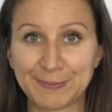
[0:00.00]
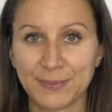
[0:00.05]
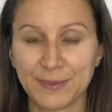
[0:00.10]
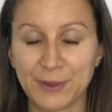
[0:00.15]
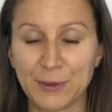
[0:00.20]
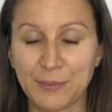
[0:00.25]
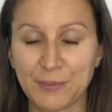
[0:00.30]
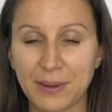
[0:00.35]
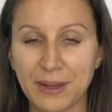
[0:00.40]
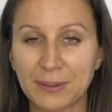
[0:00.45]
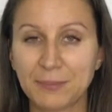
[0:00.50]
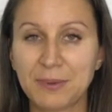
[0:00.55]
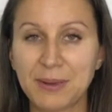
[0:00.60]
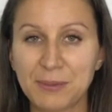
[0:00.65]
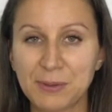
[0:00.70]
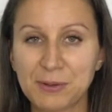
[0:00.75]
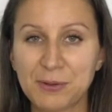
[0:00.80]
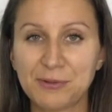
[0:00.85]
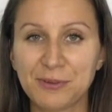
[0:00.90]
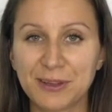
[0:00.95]
You might be
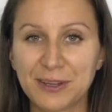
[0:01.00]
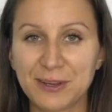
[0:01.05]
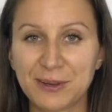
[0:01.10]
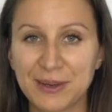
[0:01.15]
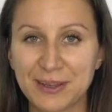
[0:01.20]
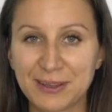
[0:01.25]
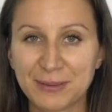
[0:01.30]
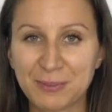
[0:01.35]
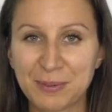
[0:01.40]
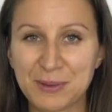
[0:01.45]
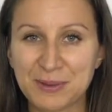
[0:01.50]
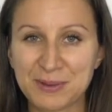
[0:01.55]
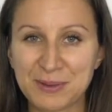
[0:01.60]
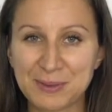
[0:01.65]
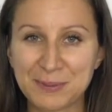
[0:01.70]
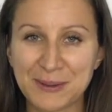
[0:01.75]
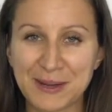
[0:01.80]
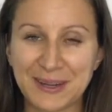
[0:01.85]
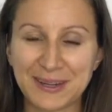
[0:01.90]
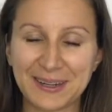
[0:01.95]
able to find your next business
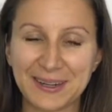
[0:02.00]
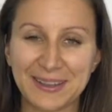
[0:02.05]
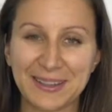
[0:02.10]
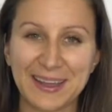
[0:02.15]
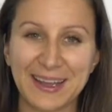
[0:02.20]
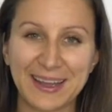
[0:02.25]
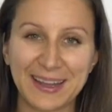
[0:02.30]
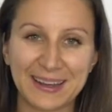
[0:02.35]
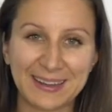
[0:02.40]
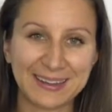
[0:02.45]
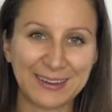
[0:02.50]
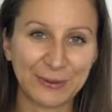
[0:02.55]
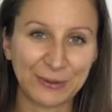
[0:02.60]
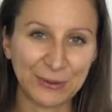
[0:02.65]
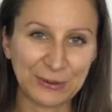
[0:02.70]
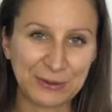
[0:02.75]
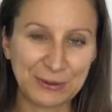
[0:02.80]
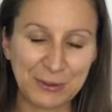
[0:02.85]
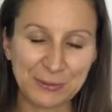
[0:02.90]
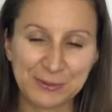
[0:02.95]
partner there, and on
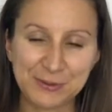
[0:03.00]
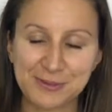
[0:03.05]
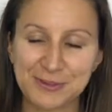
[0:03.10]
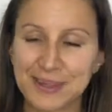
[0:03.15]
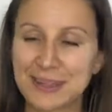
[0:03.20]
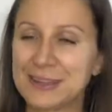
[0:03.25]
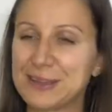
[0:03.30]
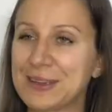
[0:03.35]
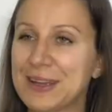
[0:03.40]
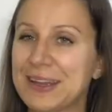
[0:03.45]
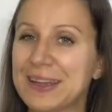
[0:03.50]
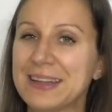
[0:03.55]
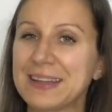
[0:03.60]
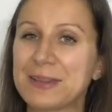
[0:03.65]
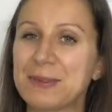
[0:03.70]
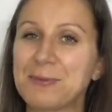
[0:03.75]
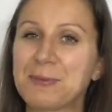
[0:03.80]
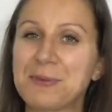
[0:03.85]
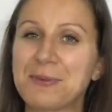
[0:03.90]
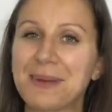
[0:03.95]
top of that, you get
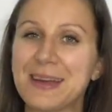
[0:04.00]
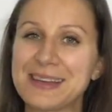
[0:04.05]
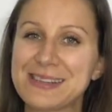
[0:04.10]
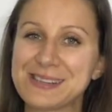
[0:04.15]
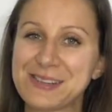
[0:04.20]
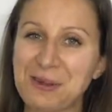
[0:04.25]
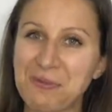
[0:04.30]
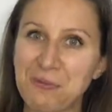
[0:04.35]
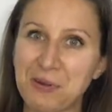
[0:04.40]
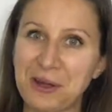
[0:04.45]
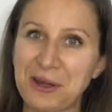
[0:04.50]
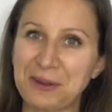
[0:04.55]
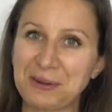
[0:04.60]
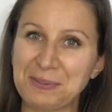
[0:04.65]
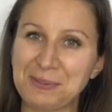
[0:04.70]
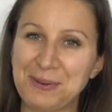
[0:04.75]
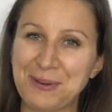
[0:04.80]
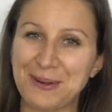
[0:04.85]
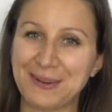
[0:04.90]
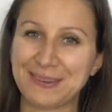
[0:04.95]
inspiration for
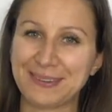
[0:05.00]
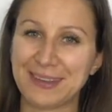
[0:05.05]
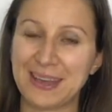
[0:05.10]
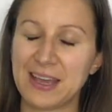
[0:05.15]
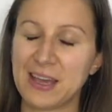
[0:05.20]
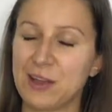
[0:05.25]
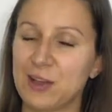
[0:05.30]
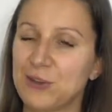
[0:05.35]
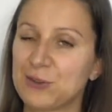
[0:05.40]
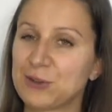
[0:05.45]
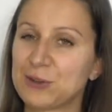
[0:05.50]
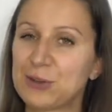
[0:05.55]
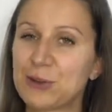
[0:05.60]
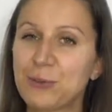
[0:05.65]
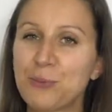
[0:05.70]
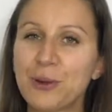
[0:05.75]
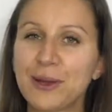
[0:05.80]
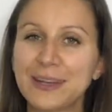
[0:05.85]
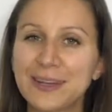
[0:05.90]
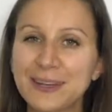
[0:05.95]
entrepreneurs. So don't
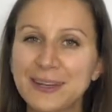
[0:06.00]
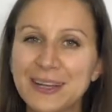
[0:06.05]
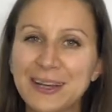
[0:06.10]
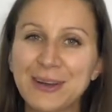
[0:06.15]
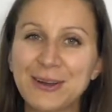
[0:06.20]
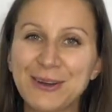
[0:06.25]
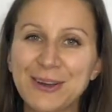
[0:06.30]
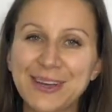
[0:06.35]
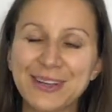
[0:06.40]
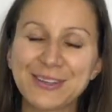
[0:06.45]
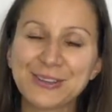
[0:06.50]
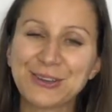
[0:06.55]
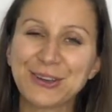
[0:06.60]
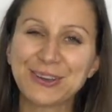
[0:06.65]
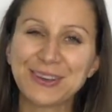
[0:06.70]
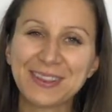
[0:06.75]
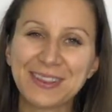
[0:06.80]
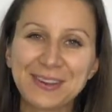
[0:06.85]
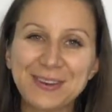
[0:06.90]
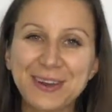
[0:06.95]
wait any longer,
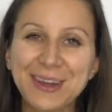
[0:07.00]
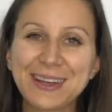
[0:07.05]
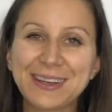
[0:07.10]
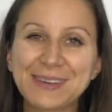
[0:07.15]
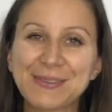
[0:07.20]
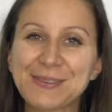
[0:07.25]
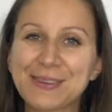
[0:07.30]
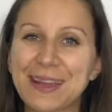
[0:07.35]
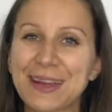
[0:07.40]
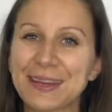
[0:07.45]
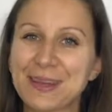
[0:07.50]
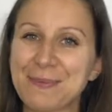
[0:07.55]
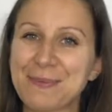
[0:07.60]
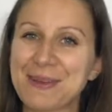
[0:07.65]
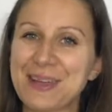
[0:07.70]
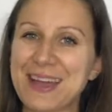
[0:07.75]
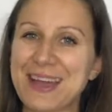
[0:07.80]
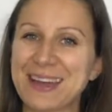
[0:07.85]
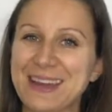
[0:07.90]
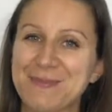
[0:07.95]
join the Creative Startup
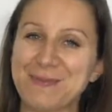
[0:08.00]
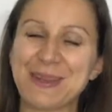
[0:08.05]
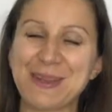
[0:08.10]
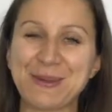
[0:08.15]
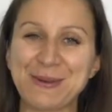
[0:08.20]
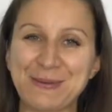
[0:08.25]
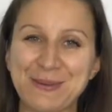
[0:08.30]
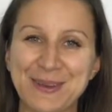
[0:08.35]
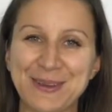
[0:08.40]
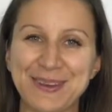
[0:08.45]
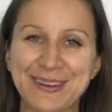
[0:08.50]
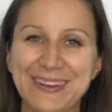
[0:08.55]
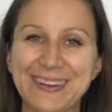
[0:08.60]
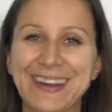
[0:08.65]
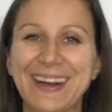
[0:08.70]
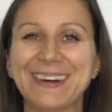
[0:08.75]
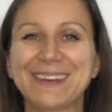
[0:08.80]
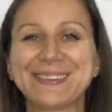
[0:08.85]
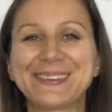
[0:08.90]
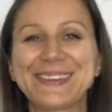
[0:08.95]
Academy community.
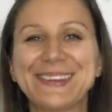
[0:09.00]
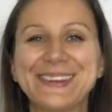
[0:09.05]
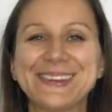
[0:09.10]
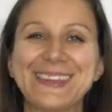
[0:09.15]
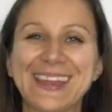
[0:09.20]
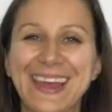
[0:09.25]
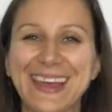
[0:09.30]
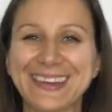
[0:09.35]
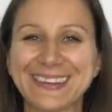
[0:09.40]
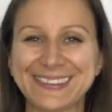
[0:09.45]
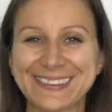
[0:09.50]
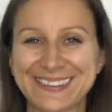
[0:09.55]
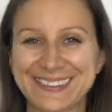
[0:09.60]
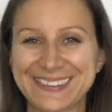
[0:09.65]
I'll see you there.